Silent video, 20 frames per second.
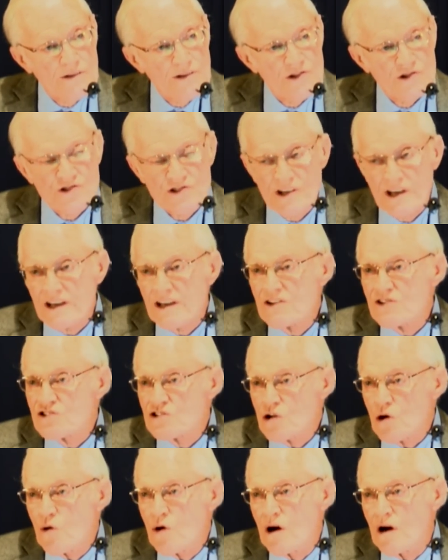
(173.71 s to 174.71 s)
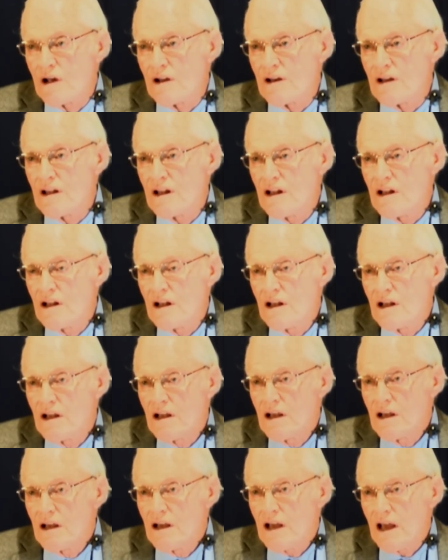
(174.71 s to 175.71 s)
the sick, and so on.
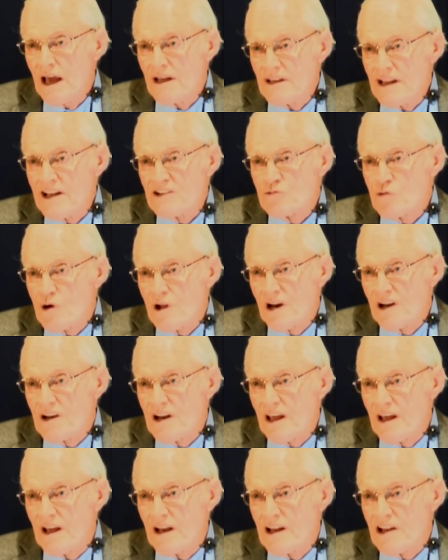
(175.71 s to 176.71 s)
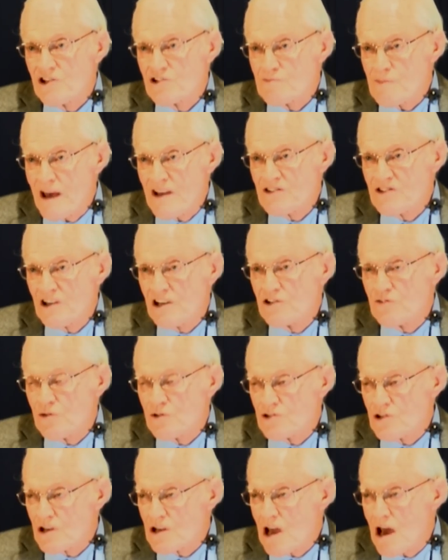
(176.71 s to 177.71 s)
And that's what he did. His message
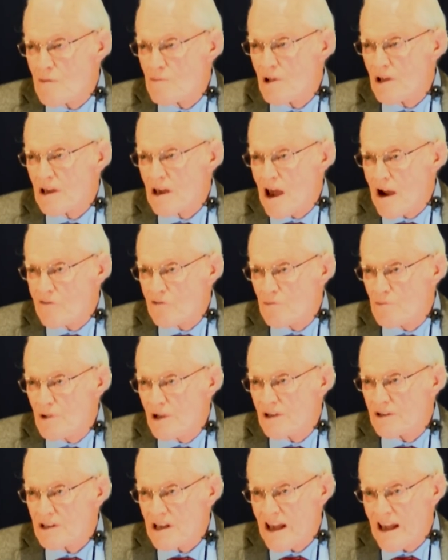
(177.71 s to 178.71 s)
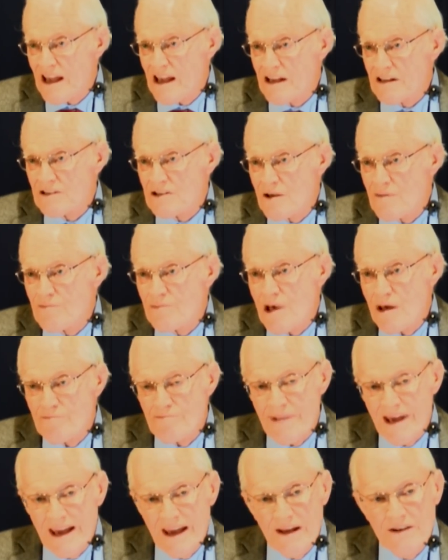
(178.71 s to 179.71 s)
was the coming government. Kingdom
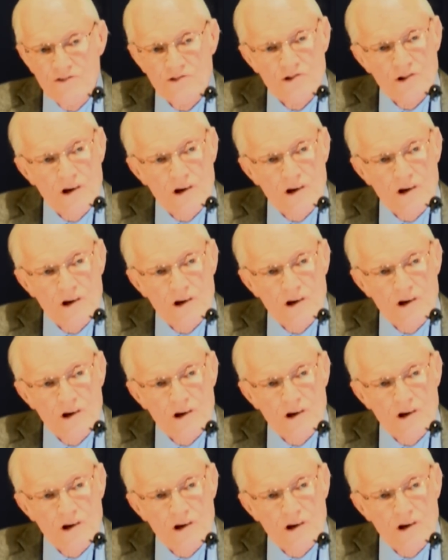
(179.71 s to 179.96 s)
means